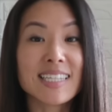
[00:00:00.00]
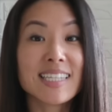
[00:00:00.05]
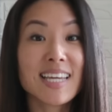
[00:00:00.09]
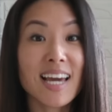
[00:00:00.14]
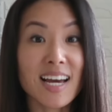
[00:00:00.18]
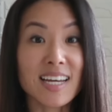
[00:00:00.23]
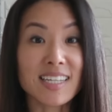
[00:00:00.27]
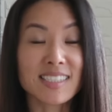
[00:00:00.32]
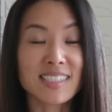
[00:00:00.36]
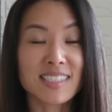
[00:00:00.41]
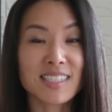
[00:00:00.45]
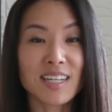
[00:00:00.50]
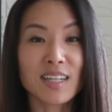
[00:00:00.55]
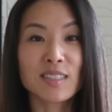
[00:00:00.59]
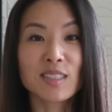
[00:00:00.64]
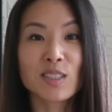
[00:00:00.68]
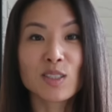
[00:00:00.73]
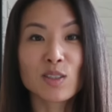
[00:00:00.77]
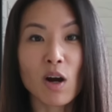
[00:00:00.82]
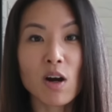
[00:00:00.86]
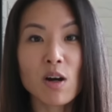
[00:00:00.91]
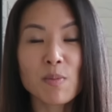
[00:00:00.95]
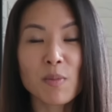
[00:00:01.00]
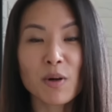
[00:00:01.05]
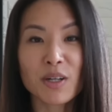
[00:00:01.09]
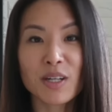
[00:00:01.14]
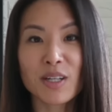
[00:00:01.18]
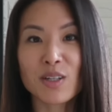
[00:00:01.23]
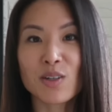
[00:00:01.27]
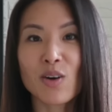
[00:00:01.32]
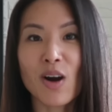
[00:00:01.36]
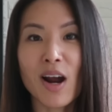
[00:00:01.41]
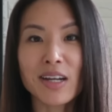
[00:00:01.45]
yes, a stock
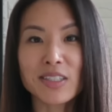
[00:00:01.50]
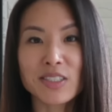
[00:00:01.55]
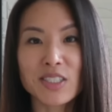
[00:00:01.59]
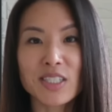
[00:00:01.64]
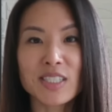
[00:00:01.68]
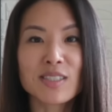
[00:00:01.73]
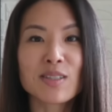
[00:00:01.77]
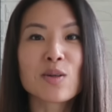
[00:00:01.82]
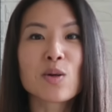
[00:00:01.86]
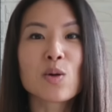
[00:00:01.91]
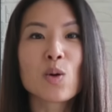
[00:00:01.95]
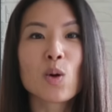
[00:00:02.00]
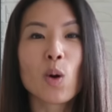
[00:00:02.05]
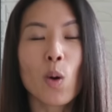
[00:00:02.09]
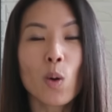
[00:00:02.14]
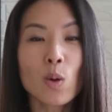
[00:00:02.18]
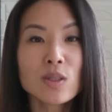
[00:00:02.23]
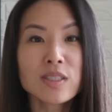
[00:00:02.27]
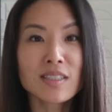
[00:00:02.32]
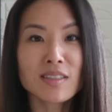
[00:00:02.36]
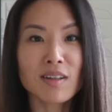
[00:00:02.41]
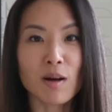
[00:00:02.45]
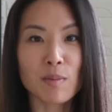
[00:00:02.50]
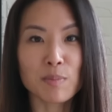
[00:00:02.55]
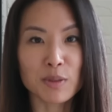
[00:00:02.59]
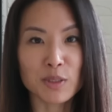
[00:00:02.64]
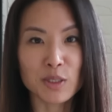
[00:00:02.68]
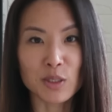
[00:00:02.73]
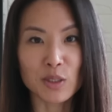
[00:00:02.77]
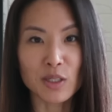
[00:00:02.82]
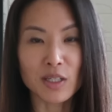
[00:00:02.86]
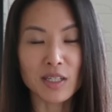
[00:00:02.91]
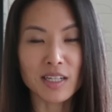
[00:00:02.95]
market crash is a golden
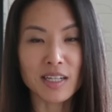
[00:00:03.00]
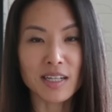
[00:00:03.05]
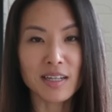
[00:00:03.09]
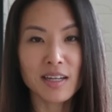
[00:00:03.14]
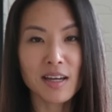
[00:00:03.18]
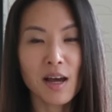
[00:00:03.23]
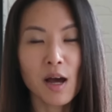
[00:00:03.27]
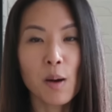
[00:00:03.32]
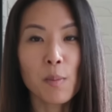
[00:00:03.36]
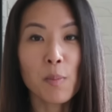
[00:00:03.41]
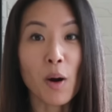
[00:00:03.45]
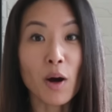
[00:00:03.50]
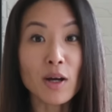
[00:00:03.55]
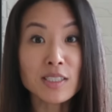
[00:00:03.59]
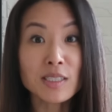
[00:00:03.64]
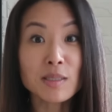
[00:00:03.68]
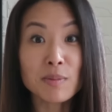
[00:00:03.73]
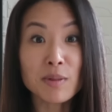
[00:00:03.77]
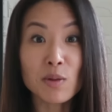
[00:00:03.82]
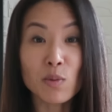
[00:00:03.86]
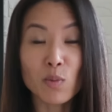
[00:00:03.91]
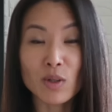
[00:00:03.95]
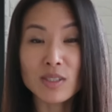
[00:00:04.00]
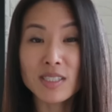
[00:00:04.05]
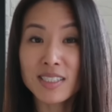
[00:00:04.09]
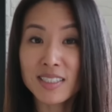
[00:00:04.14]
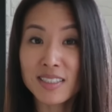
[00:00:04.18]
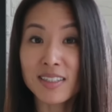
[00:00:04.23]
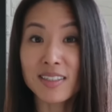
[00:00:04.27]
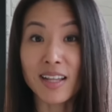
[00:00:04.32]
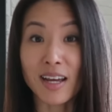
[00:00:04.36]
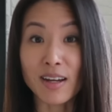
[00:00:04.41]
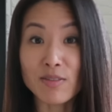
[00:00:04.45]
opportunity, possibly once
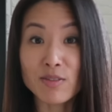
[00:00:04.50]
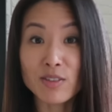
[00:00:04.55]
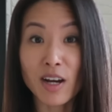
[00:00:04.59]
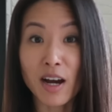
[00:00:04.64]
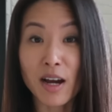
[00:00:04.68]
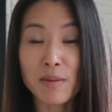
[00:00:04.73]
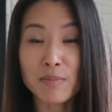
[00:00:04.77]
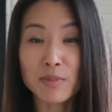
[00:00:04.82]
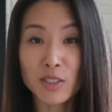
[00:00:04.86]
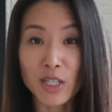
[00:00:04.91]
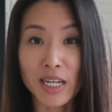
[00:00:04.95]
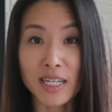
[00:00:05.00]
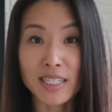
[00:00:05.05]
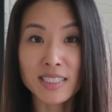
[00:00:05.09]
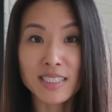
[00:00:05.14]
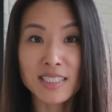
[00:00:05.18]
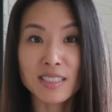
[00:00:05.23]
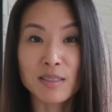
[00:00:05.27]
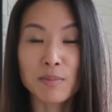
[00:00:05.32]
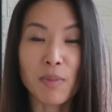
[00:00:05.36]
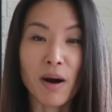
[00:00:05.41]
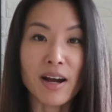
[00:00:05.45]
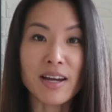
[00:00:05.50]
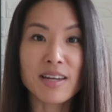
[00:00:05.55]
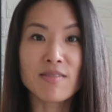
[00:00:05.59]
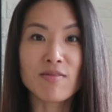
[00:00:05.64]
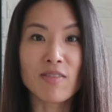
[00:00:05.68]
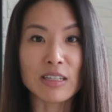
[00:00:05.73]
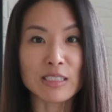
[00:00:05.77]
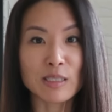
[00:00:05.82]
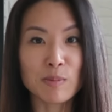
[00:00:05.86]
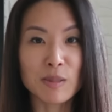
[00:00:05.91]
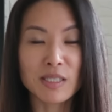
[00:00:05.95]
in a lifetime chance to buy
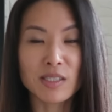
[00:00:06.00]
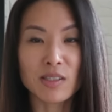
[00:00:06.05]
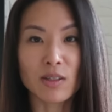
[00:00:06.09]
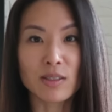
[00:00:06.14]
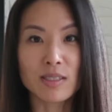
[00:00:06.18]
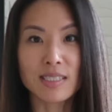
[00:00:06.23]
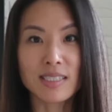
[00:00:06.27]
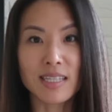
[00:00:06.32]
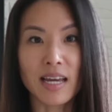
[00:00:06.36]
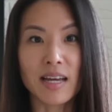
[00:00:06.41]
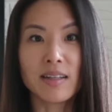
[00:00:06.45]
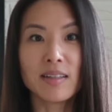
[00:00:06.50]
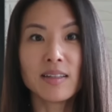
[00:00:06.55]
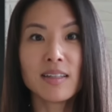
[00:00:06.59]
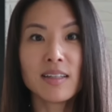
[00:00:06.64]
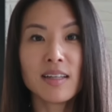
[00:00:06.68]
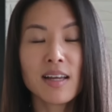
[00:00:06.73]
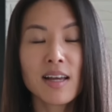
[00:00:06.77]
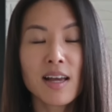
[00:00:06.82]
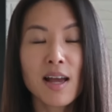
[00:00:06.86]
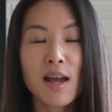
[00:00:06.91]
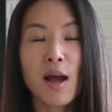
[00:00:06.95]
investments on sale.